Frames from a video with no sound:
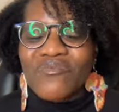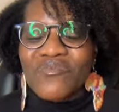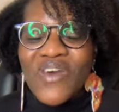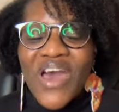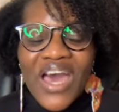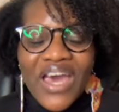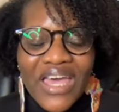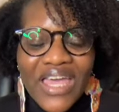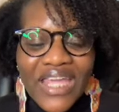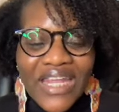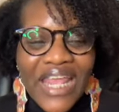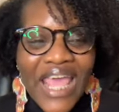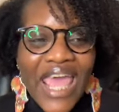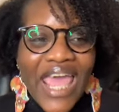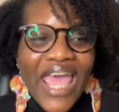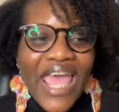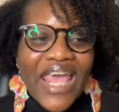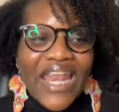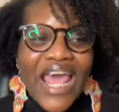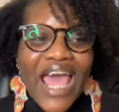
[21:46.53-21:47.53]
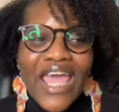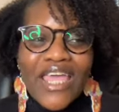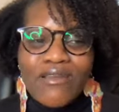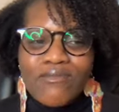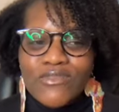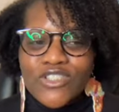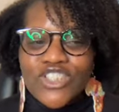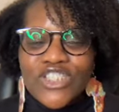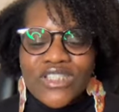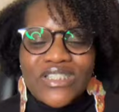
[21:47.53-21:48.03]
find, and I
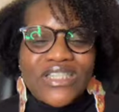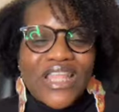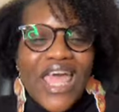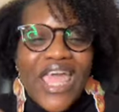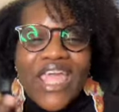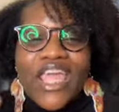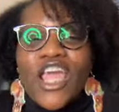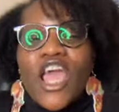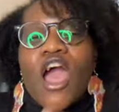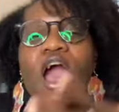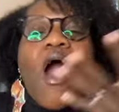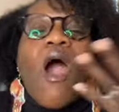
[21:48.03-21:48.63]
am just like,